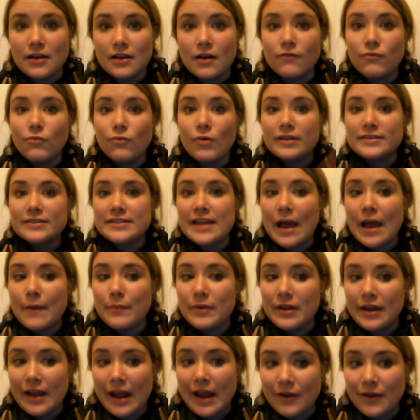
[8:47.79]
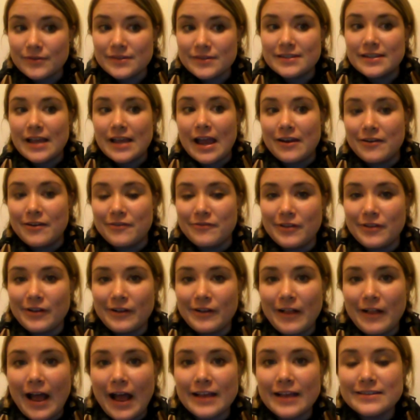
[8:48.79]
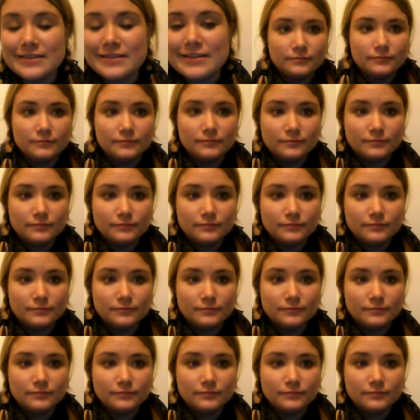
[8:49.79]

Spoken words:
of what's happening outside of the class.